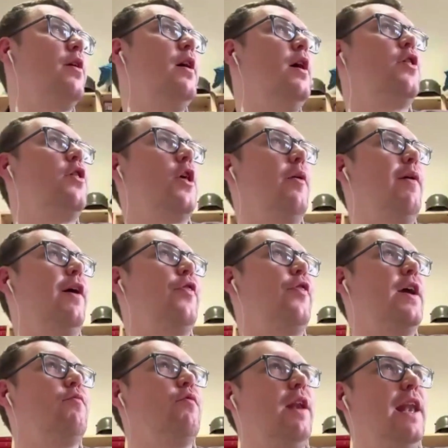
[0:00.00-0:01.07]
yeah. So
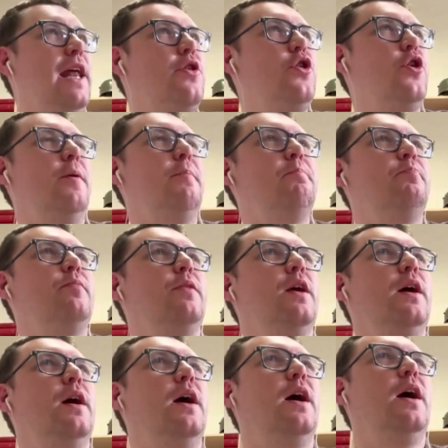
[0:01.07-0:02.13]
I think religion,
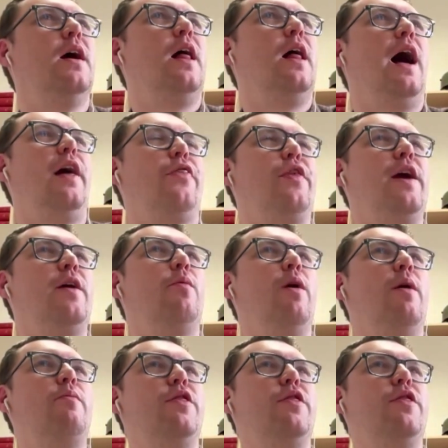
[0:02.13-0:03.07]
I think